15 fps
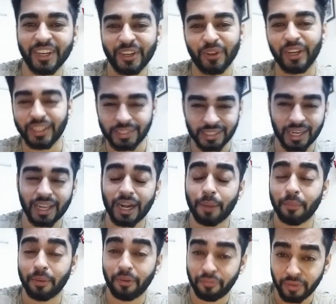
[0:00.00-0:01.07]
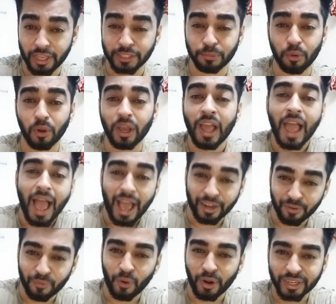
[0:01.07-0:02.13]
in your Instagram, maybe Facebook and
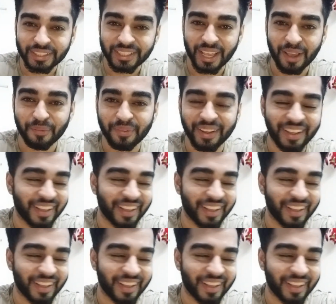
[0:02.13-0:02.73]
a WhatsApp.